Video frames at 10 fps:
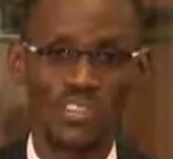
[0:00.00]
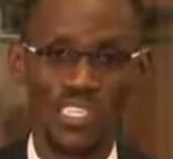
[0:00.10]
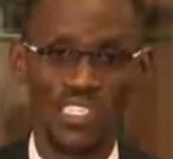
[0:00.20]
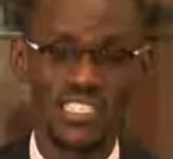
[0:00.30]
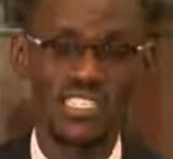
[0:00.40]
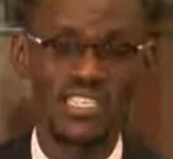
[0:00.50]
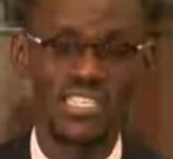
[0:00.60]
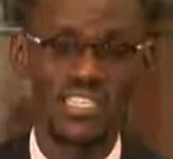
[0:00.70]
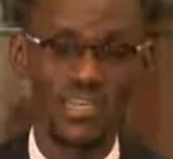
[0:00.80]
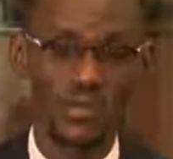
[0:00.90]
First,
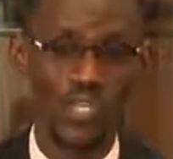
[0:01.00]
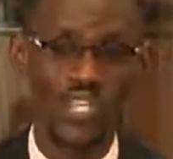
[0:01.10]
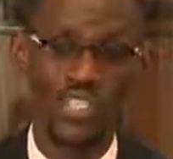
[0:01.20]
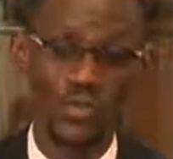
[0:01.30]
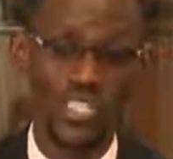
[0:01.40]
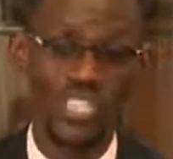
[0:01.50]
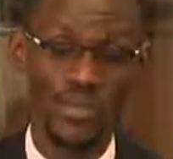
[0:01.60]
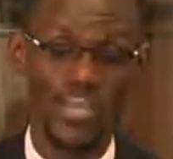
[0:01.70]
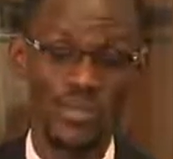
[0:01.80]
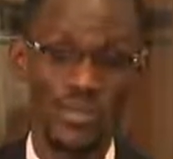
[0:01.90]
take a look at what's
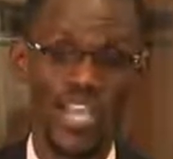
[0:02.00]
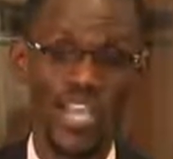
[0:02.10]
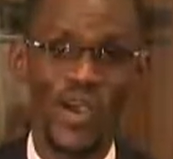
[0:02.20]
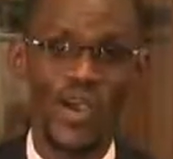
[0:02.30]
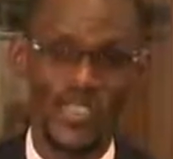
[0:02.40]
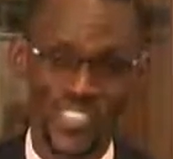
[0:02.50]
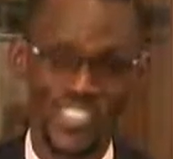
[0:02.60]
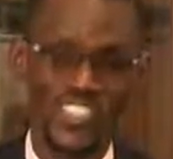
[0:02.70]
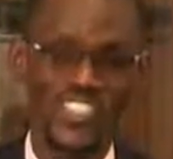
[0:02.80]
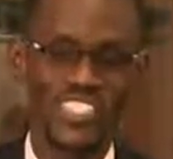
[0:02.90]
coming up on the
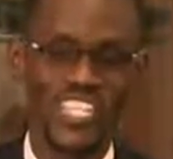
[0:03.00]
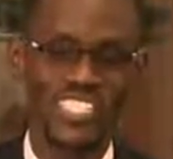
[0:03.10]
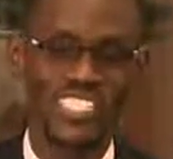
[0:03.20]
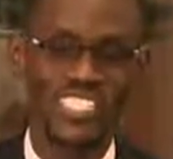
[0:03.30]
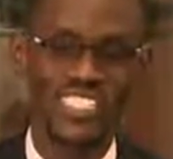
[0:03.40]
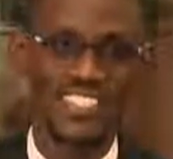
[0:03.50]
show tonight.